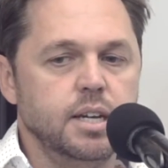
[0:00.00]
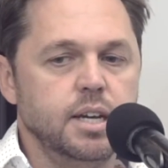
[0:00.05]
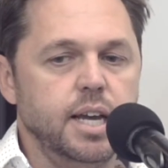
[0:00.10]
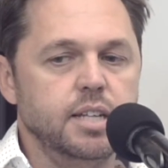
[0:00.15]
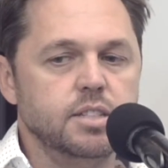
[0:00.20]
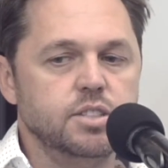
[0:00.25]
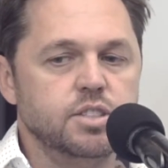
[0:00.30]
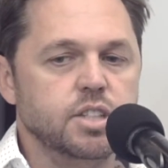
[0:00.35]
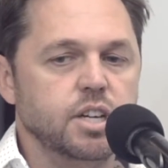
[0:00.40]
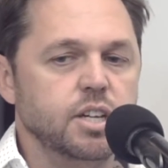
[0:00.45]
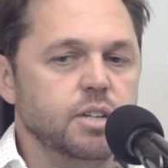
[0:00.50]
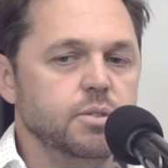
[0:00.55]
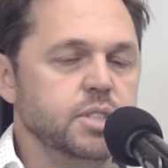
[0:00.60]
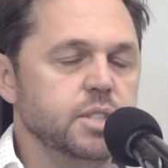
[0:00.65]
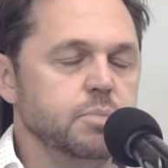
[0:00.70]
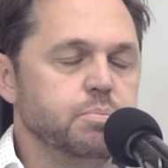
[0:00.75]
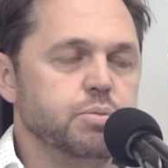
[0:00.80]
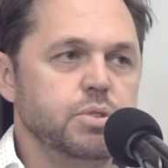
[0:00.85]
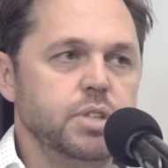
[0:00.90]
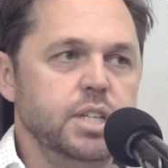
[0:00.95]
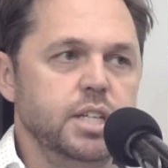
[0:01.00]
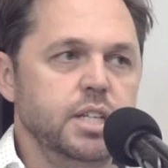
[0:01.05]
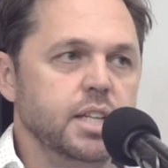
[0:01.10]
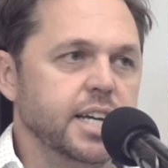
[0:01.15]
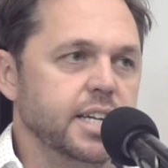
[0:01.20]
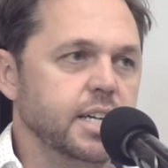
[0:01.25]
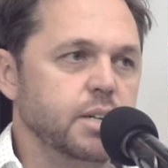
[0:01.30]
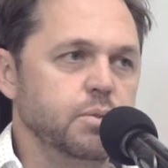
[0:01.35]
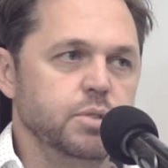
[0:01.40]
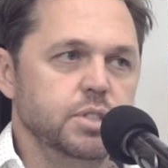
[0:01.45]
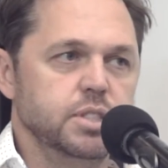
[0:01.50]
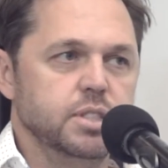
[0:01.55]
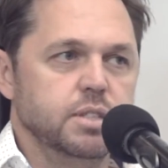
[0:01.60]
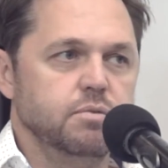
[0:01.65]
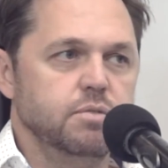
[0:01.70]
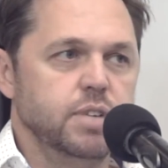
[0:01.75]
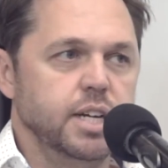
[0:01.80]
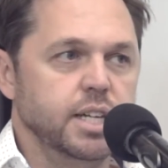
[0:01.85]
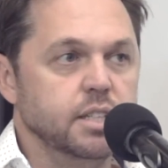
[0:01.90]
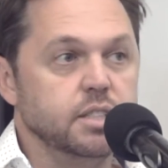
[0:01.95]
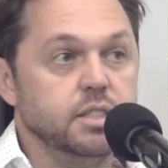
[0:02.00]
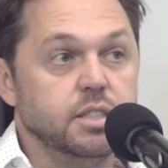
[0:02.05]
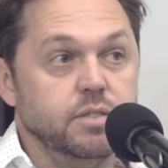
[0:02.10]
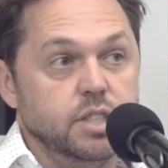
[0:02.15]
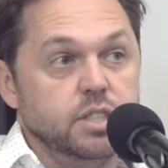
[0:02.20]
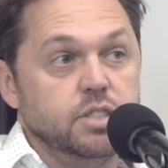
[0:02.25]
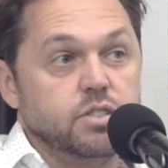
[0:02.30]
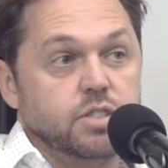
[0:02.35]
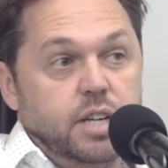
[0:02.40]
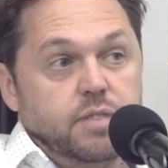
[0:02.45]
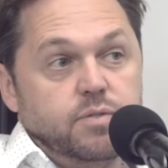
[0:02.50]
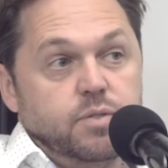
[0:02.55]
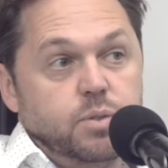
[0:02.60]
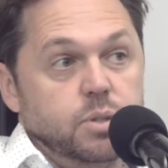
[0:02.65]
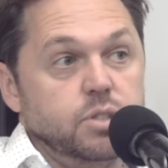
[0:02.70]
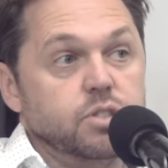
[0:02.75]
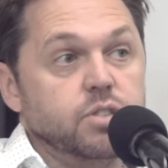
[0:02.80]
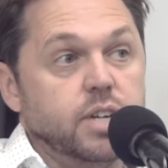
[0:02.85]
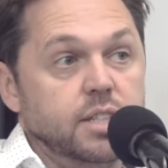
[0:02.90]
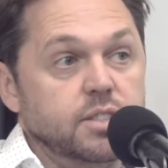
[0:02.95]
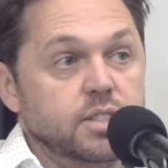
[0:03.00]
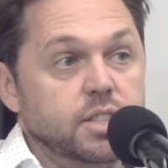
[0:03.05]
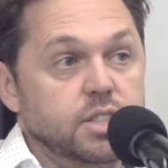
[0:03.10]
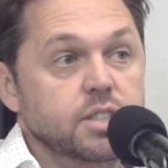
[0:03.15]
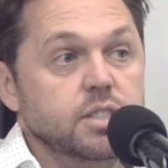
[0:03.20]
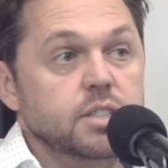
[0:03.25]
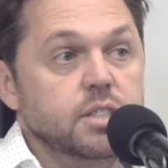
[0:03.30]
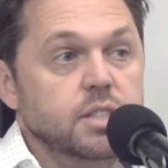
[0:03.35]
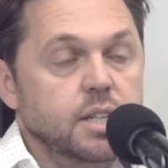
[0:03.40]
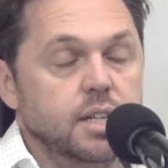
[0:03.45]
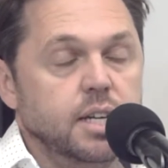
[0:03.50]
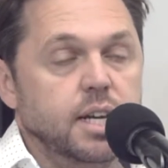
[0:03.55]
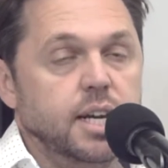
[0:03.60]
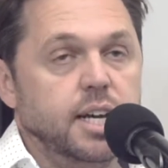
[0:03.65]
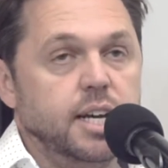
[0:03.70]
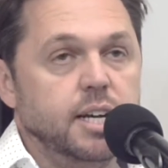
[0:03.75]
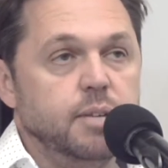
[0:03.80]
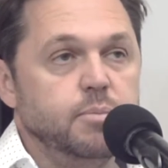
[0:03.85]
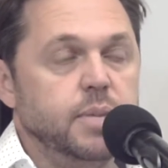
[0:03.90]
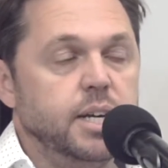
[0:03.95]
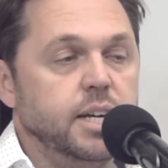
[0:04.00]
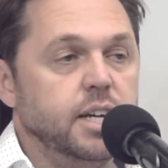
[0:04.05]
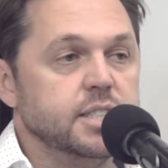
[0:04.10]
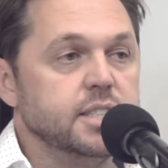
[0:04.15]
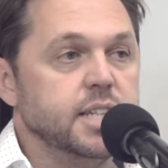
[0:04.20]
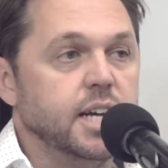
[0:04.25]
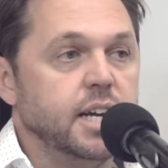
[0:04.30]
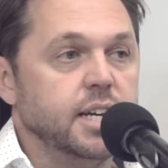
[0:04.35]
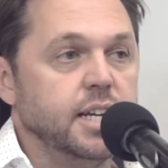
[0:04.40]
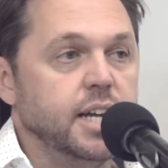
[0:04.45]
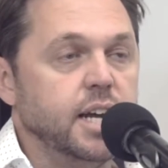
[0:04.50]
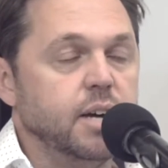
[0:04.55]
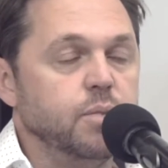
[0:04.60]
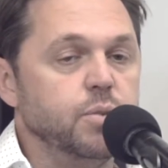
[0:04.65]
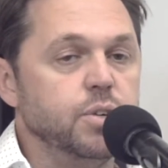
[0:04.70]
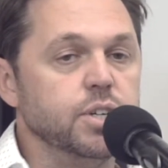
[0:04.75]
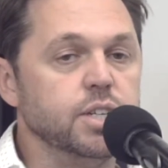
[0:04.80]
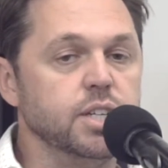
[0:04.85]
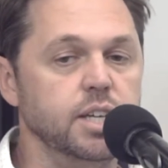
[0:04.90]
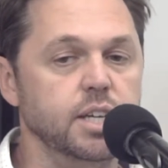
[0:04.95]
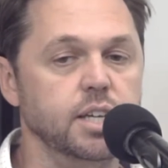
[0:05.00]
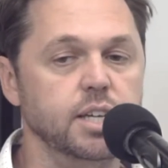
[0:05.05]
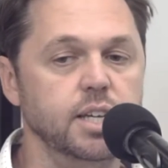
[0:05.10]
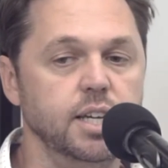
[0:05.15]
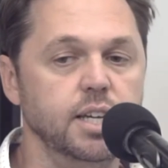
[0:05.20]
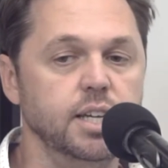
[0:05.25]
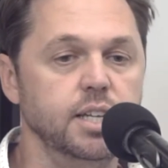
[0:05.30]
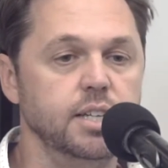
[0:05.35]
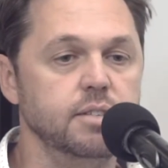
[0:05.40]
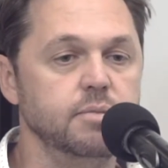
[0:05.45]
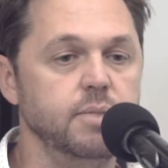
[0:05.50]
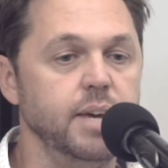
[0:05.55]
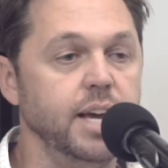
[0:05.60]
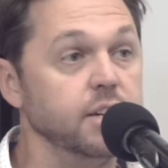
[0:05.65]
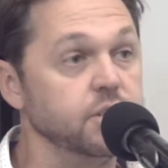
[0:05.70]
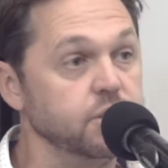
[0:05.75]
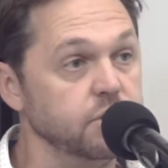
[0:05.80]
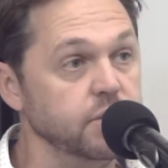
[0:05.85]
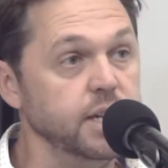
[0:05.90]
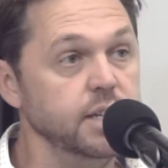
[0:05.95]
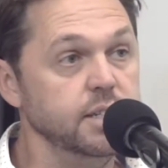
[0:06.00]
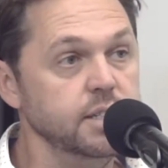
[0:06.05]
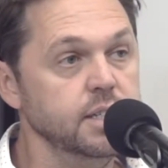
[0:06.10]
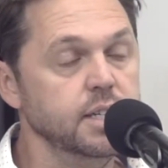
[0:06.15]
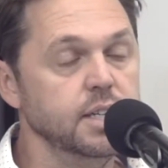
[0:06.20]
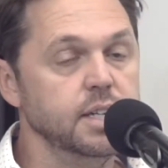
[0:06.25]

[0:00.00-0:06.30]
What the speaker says: And so it was it was a relatively straightforward transition. And I started out working in Outdoor Ed.